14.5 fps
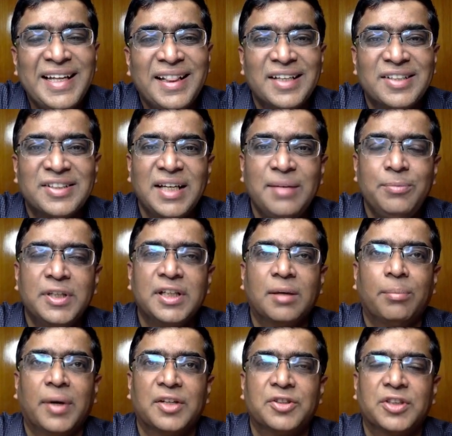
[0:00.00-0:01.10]
The same thing
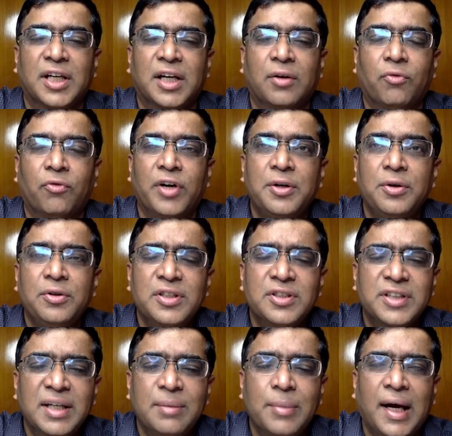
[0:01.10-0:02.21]
applies here. When you do the
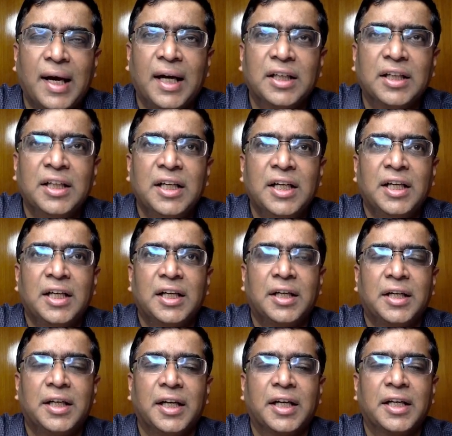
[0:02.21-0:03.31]
same act,
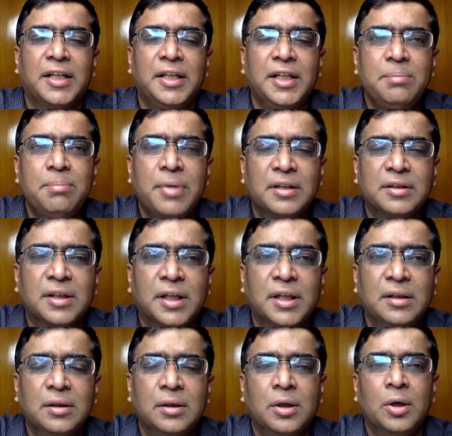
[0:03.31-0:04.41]
take a deep breath
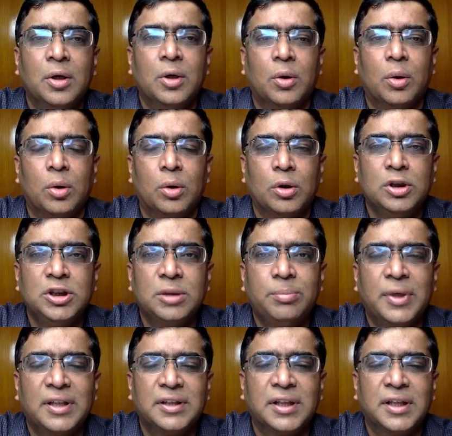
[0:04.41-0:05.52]
in, hold your
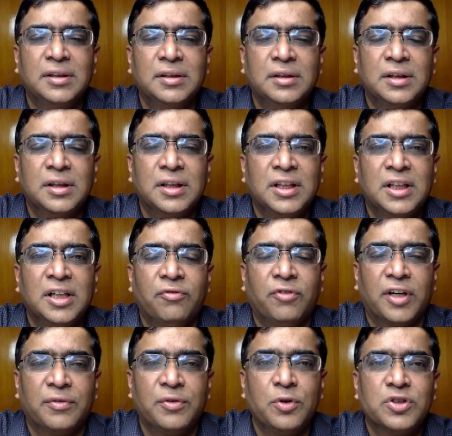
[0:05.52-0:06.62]
breath in for
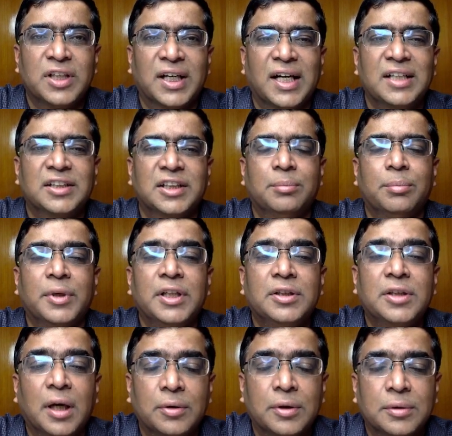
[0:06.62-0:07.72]
a few seconds, and breathe
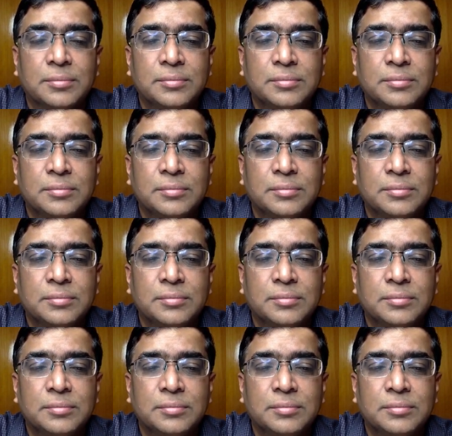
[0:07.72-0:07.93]
out.